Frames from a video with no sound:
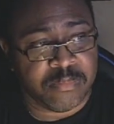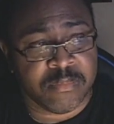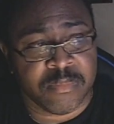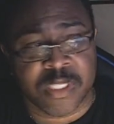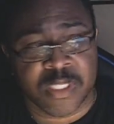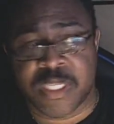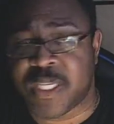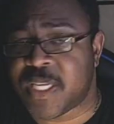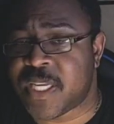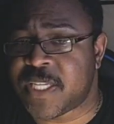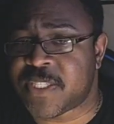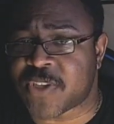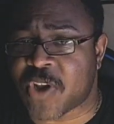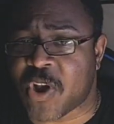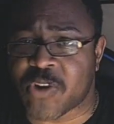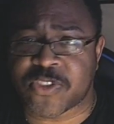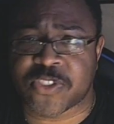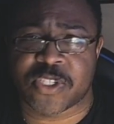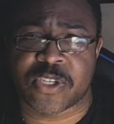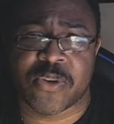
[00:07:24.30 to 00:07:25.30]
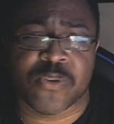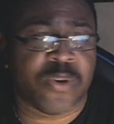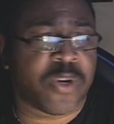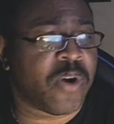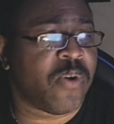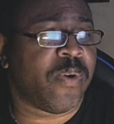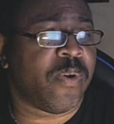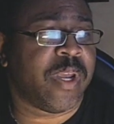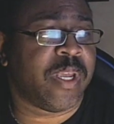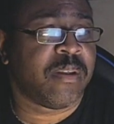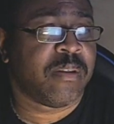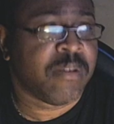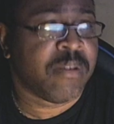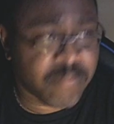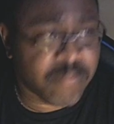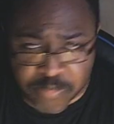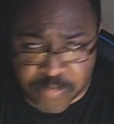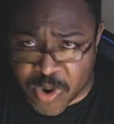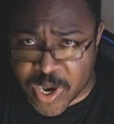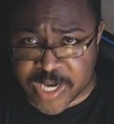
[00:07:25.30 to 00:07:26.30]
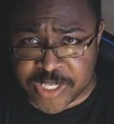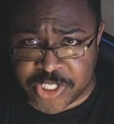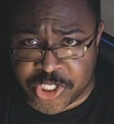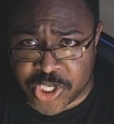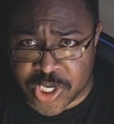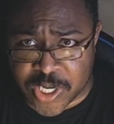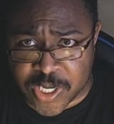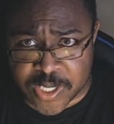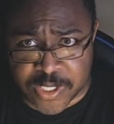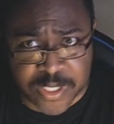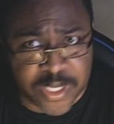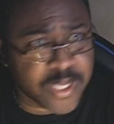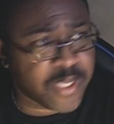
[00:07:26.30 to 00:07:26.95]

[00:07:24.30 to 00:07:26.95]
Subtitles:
is also going Bryce Young.